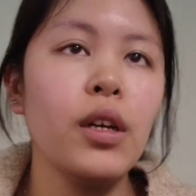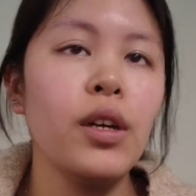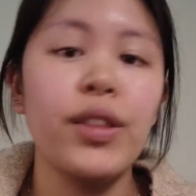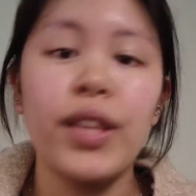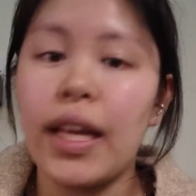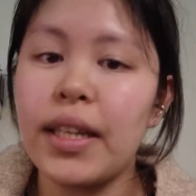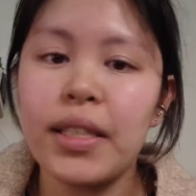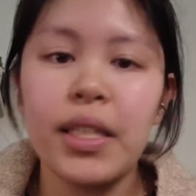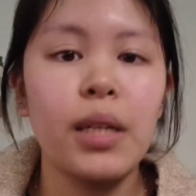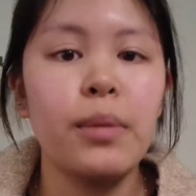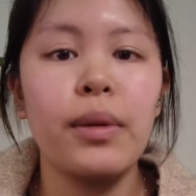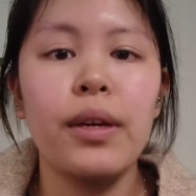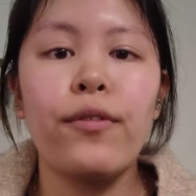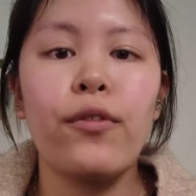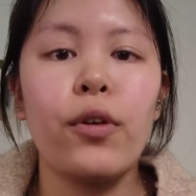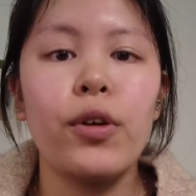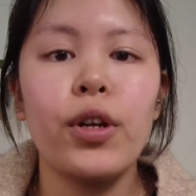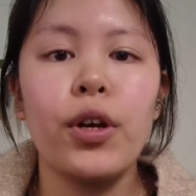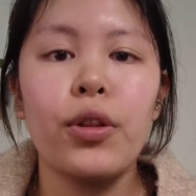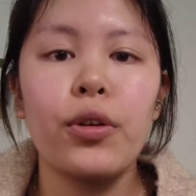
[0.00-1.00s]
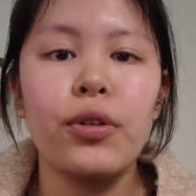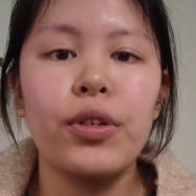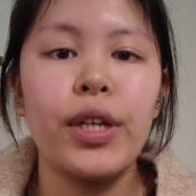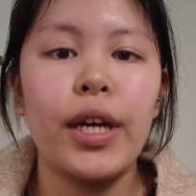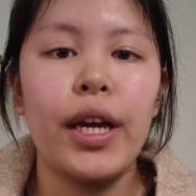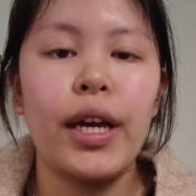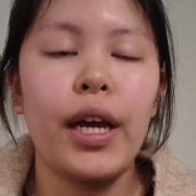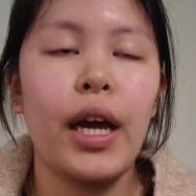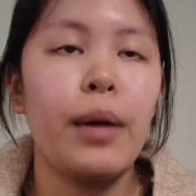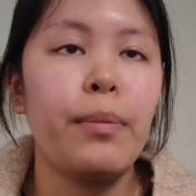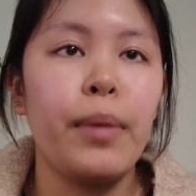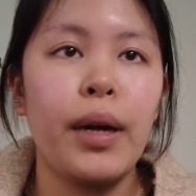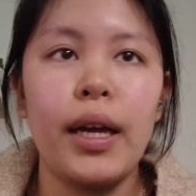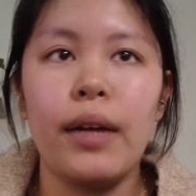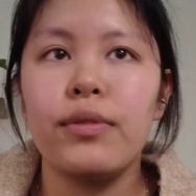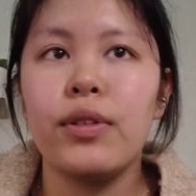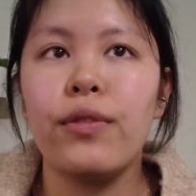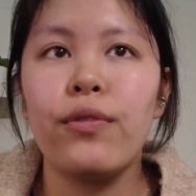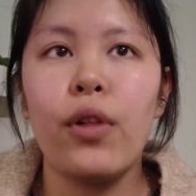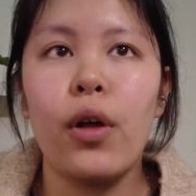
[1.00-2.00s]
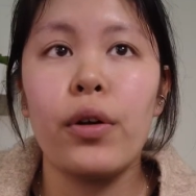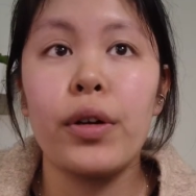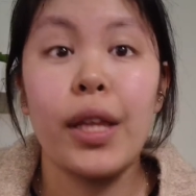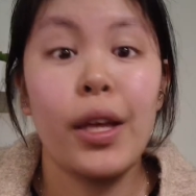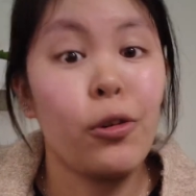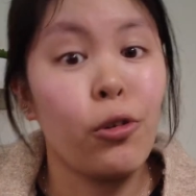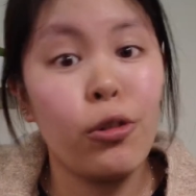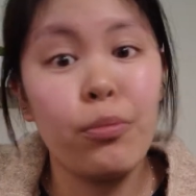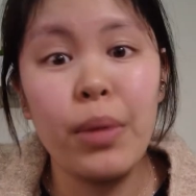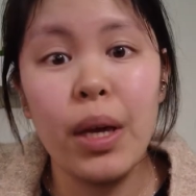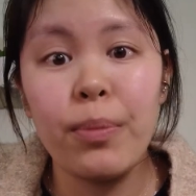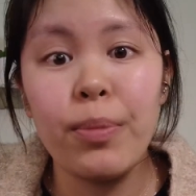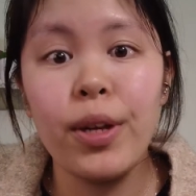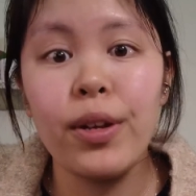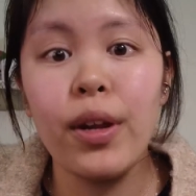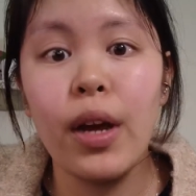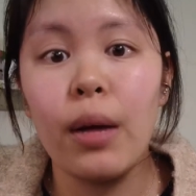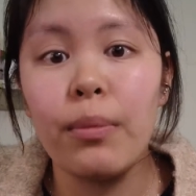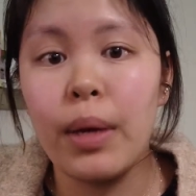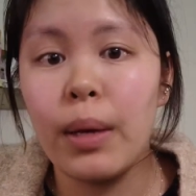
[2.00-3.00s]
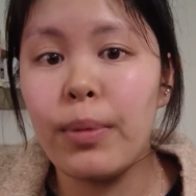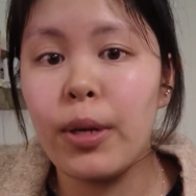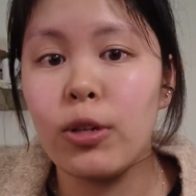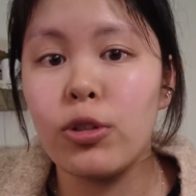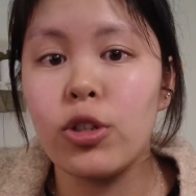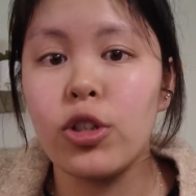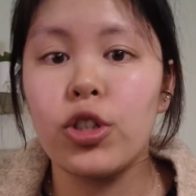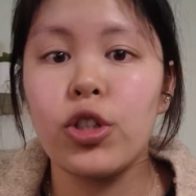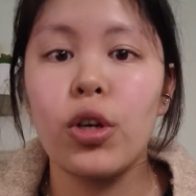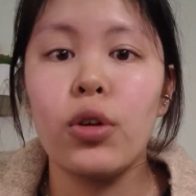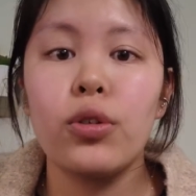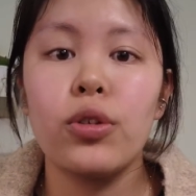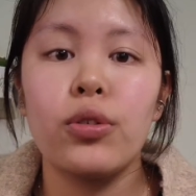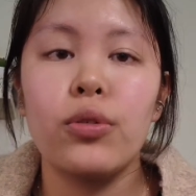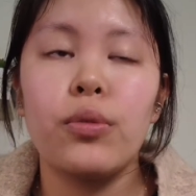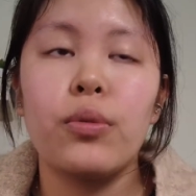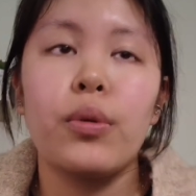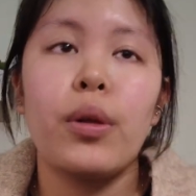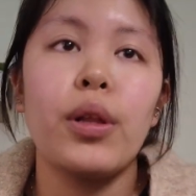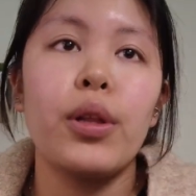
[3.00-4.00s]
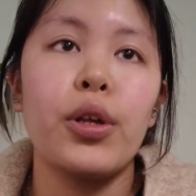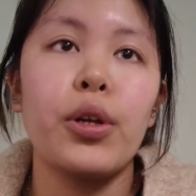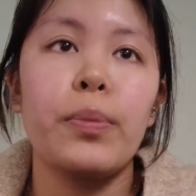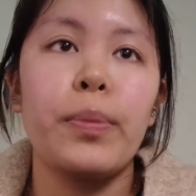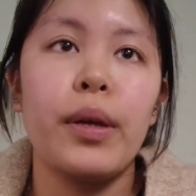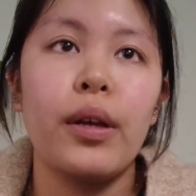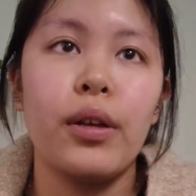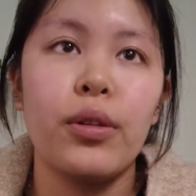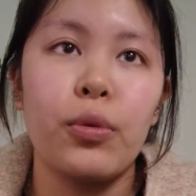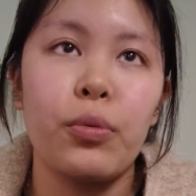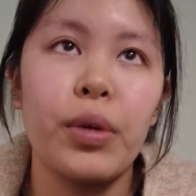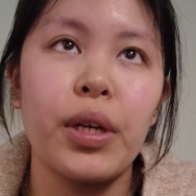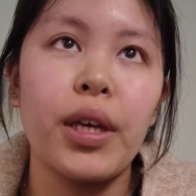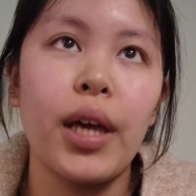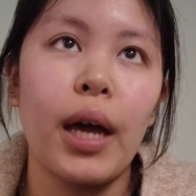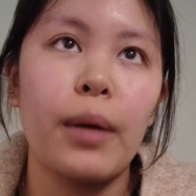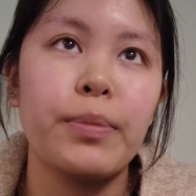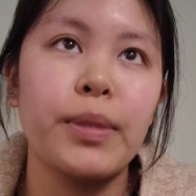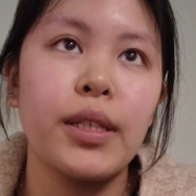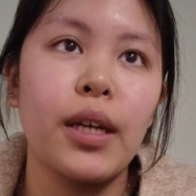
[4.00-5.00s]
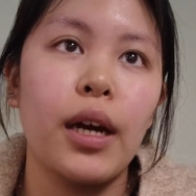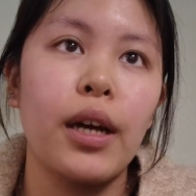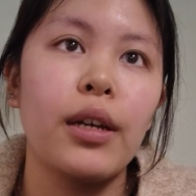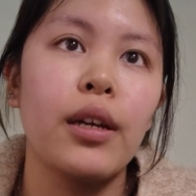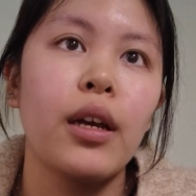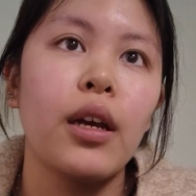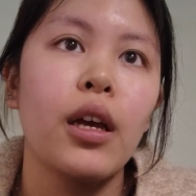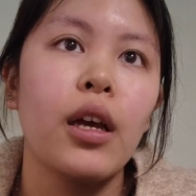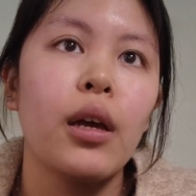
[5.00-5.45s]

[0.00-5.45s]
that's going to be for another day. I might have to vlog that, or maybe not. Maybe I'll just show you a little bit on the recap side.